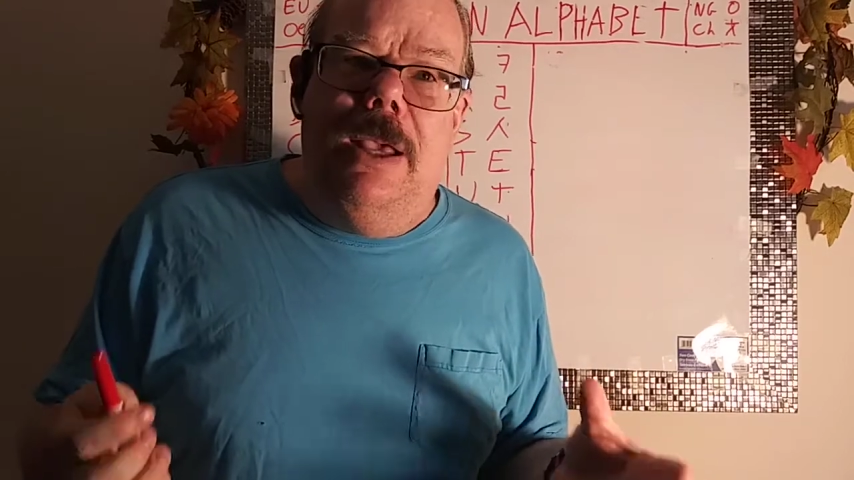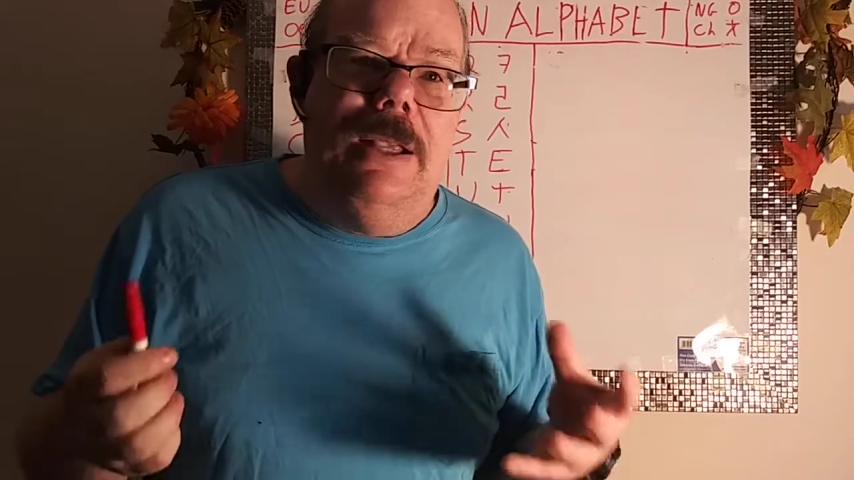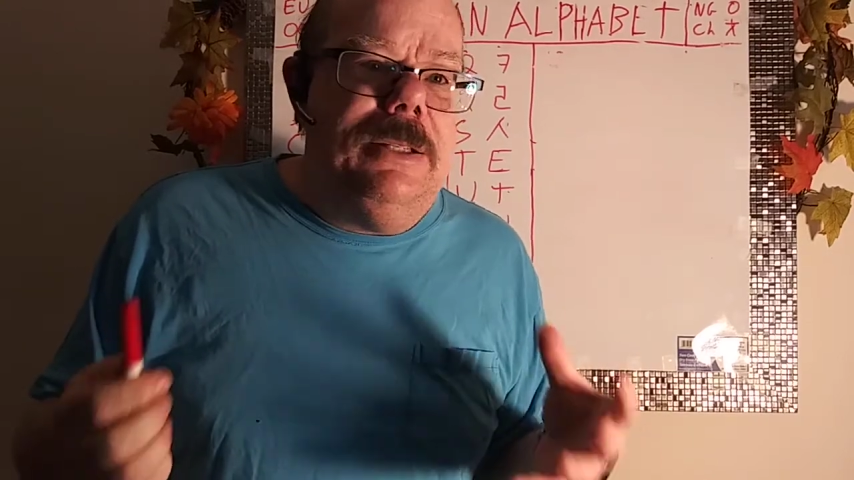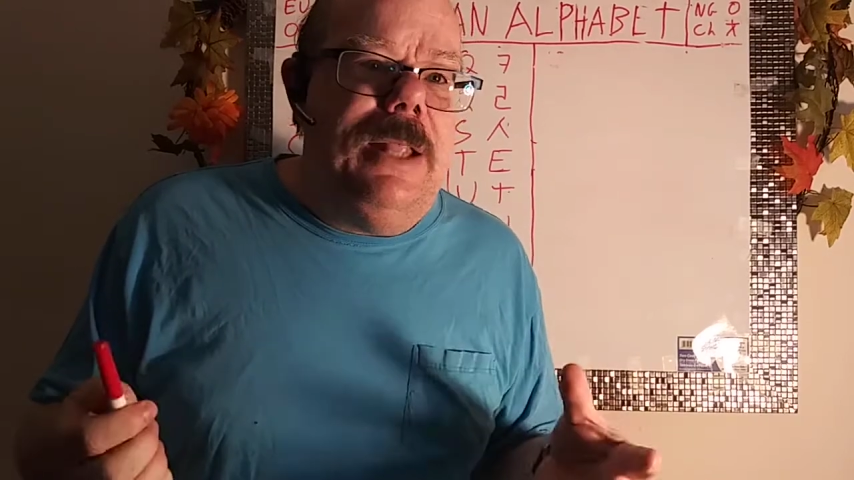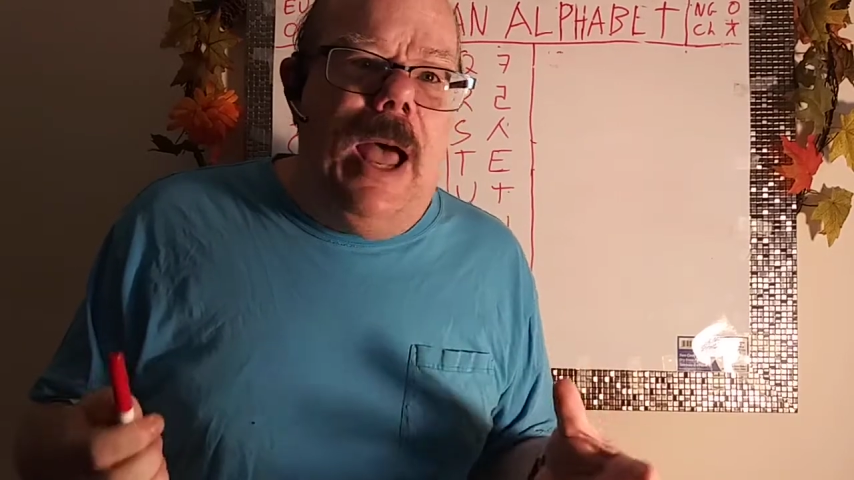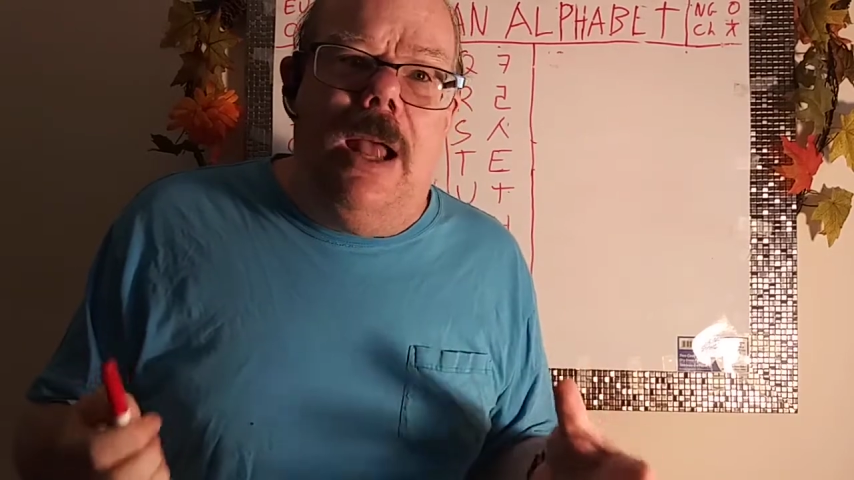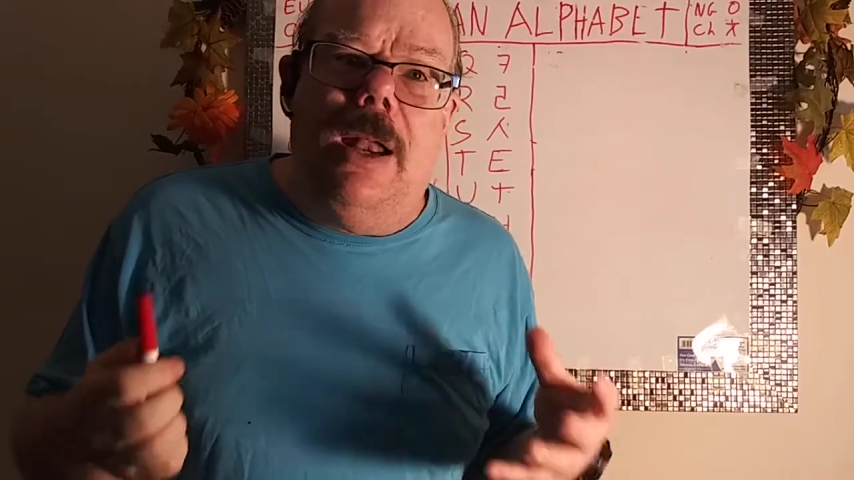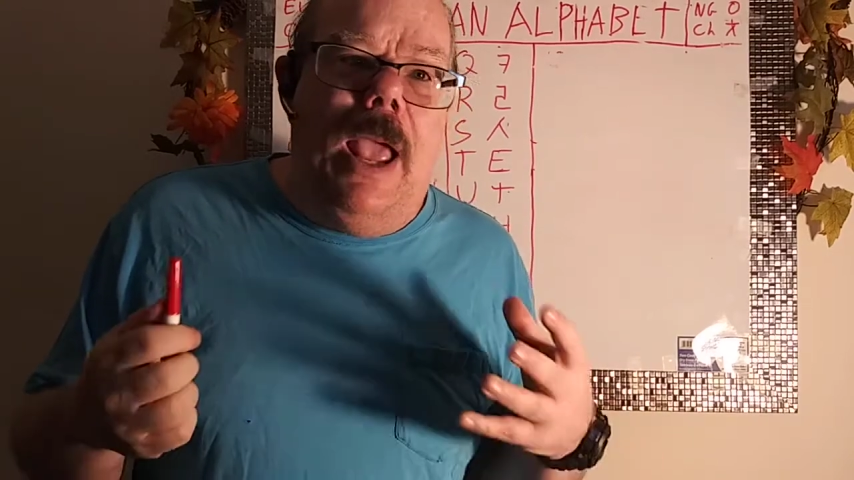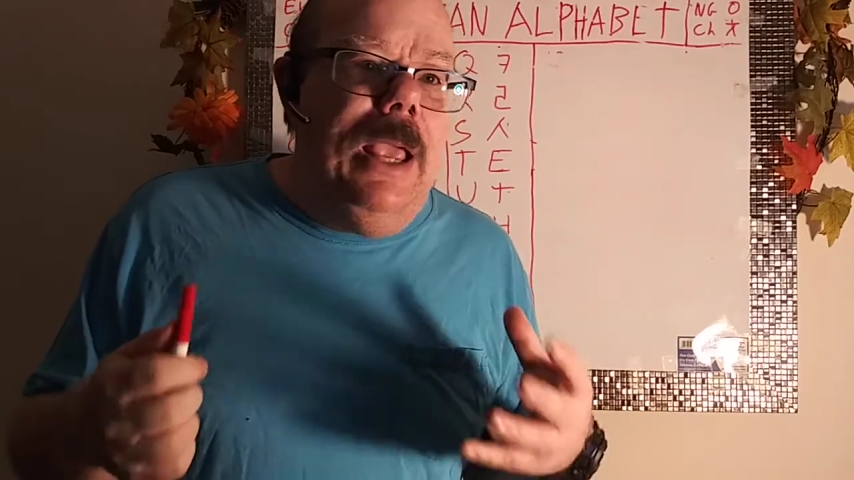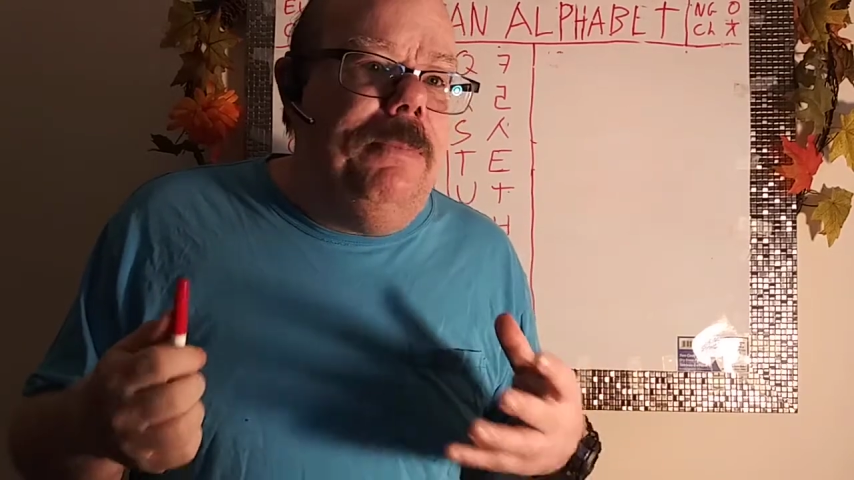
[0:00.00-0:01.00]
is not
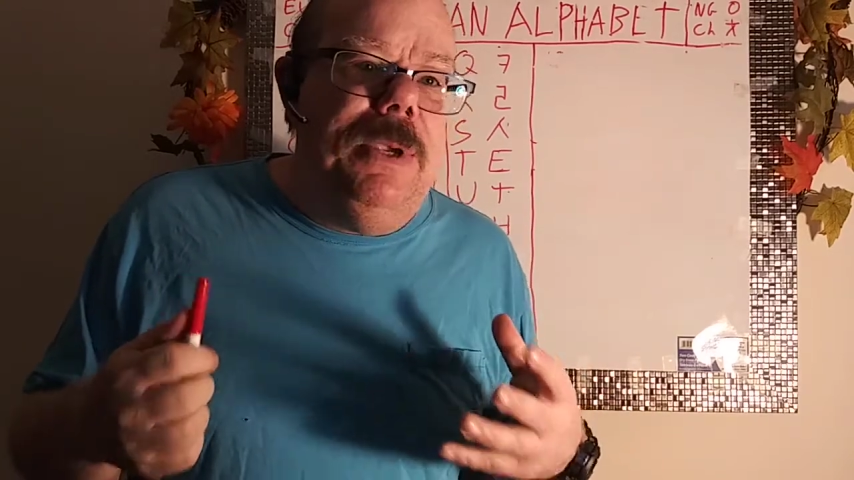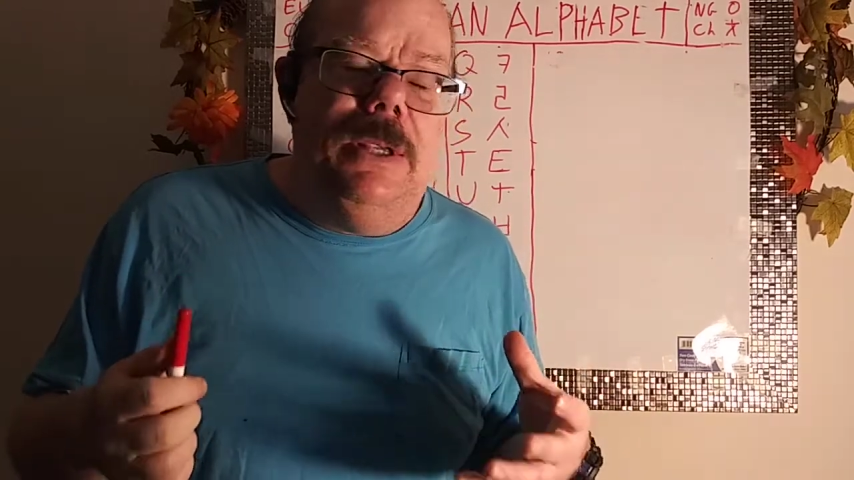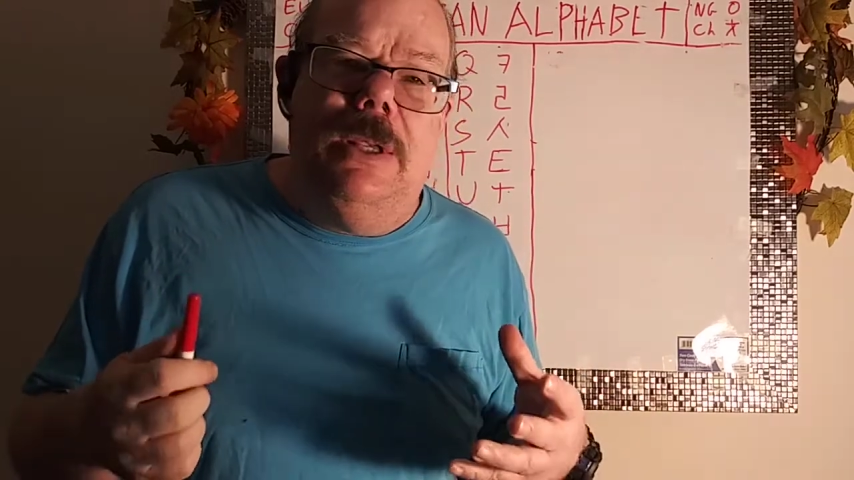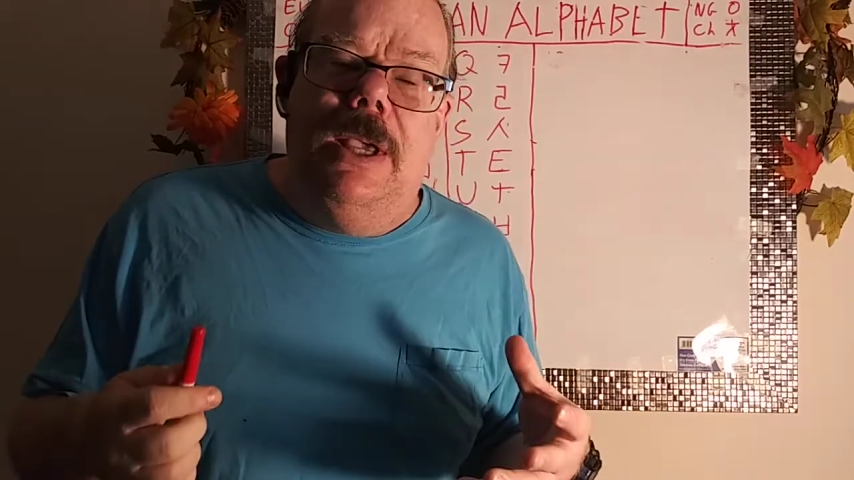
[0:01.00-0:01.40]
A B